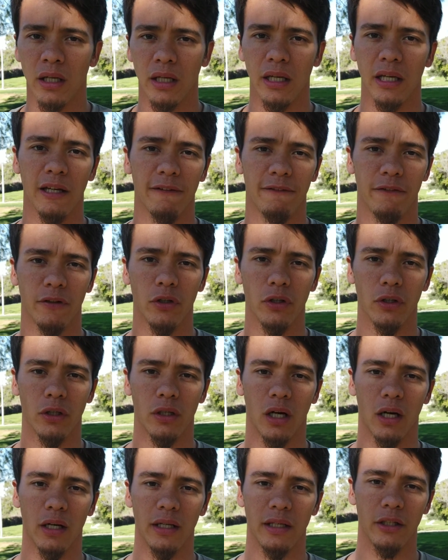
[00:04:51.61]
If you're
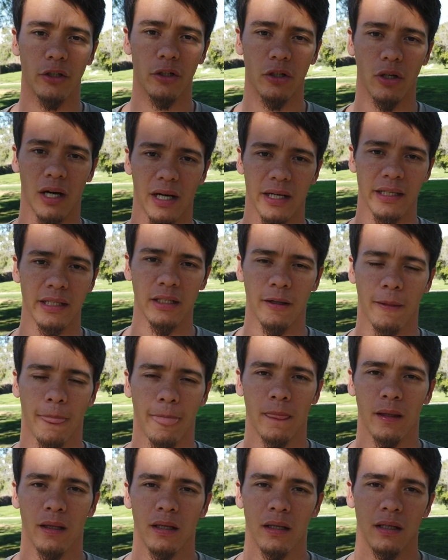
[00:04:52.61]
cutting your height
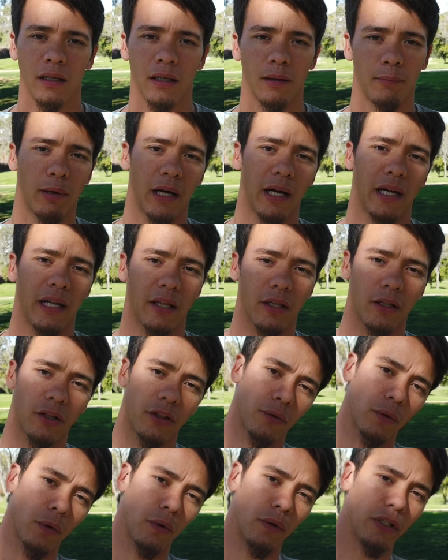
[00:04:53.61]
by
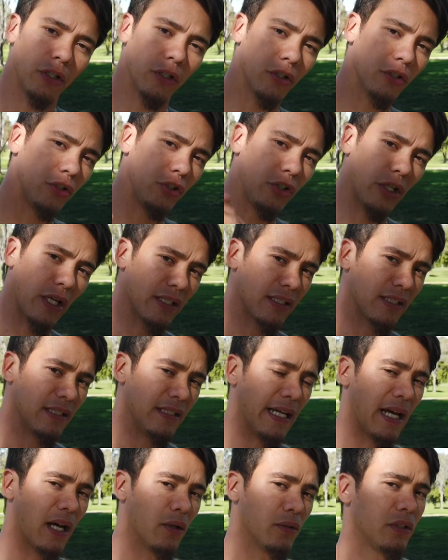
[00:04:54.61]
throwing your chest
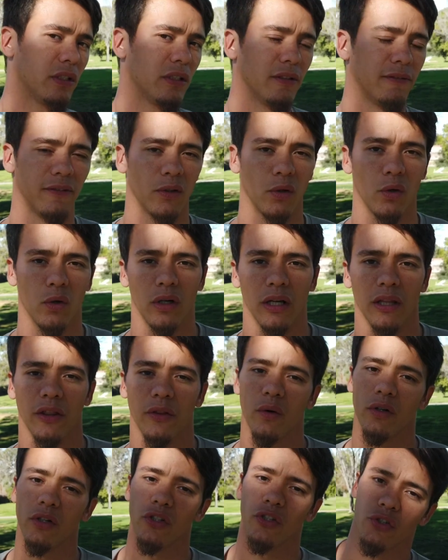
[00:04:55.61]
down to the floor and
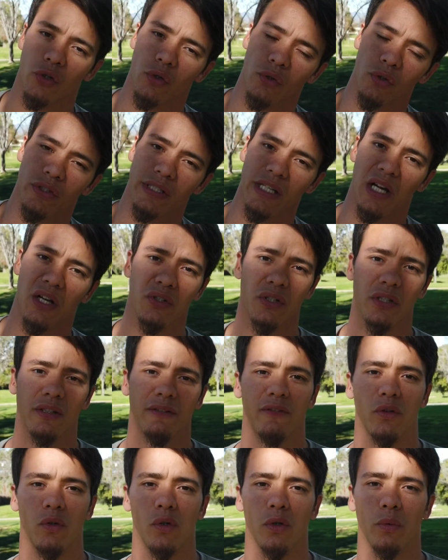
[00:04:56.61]
throwing your shoulders down to the
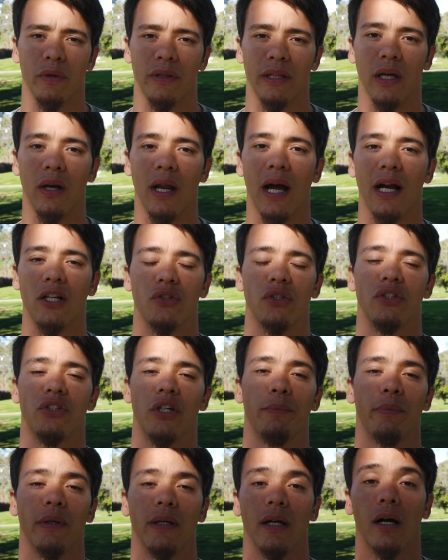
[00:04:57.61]
floor without actually
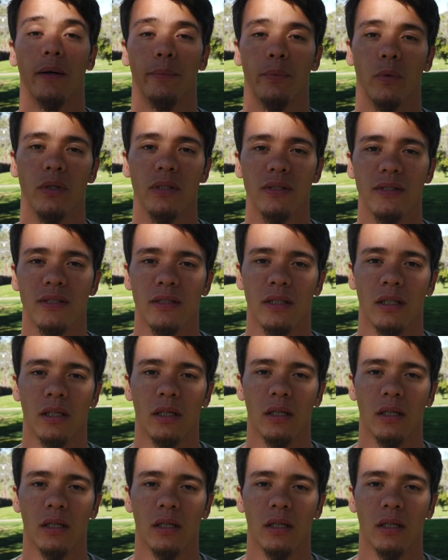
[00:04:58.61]
jumping upwards,